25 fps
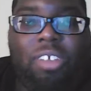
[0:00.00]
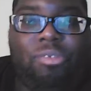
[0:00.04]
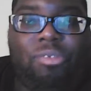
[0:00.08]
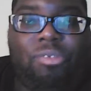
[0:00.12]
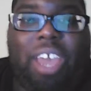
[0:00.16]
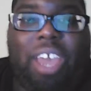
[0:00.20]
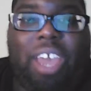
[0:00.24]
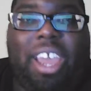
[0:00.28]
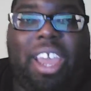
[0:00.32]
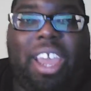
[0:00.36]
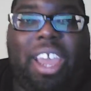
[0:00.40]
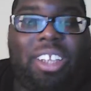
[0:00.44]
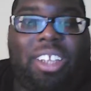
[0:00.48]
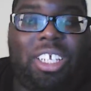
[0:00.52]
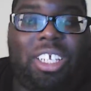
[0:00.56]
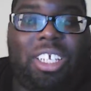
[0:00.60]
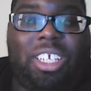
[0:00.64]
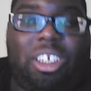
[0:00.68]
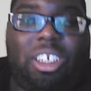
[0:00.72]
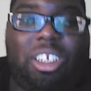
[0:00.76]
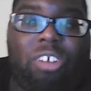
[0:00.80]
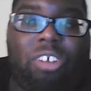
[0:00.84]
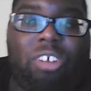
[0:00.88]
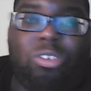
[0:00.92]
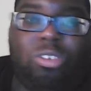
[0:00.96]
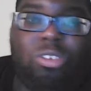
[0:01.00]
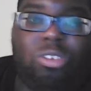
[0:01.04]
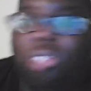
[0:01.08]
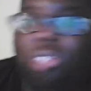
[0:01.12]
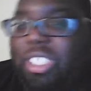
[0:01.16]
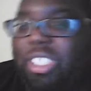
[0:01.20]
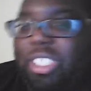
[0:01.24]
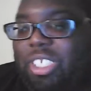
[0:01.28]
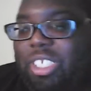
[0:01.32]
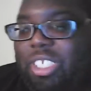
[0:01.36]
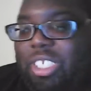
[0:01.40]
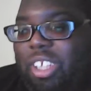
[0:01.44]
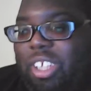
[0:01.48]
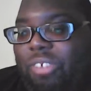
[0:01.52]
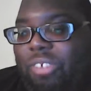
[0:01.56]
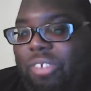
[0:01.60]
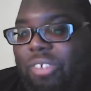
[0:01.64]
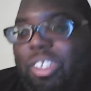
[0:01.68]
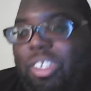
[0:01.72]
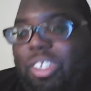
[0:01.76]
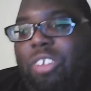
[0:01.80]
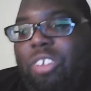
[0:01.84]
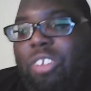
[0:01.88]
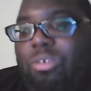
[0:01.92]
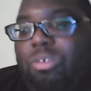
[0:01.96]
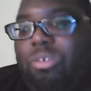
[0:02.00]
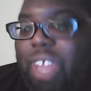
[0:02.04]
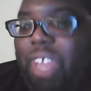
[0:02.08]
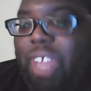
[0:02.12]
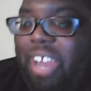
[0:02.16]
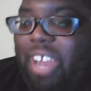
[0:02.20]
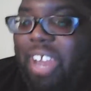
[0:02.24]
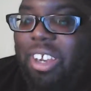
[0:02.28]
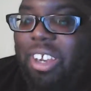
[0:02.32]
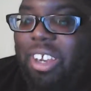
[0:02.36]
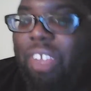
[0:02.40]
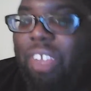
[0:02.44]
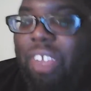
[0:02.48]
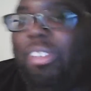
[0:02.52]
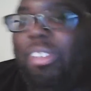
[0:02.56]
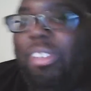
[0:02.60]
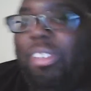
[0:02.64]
Fine. He don't do this enough. He don't do that enough.